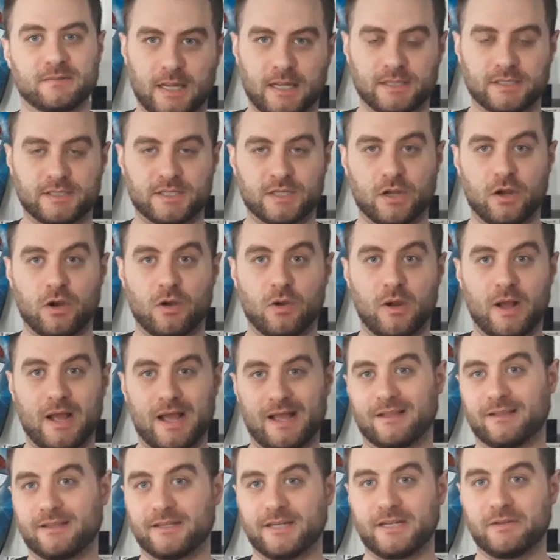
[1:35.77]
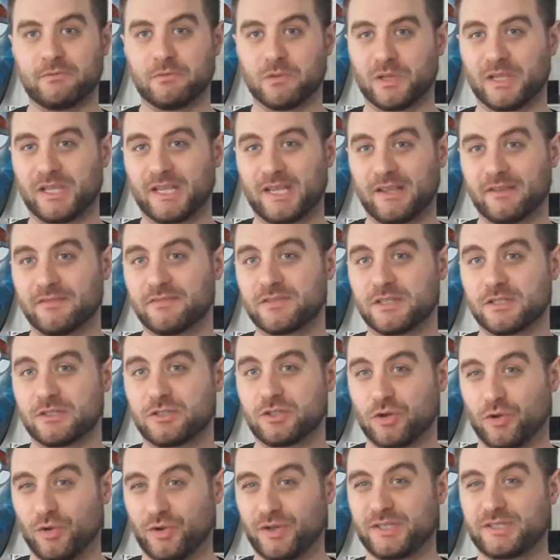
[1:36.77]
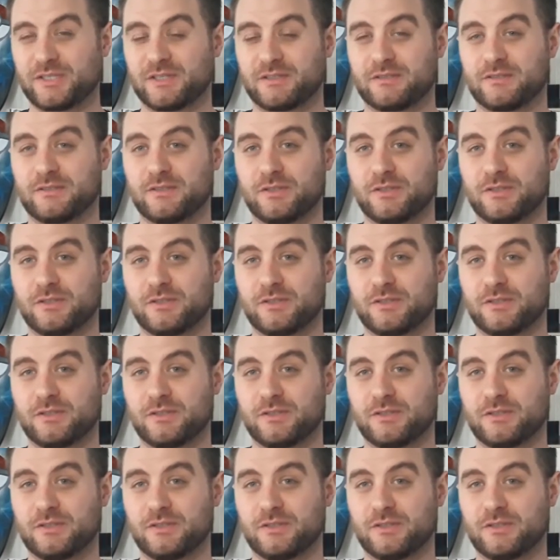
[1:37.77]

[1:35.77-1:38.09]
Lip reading: And so Halliday really gives the choice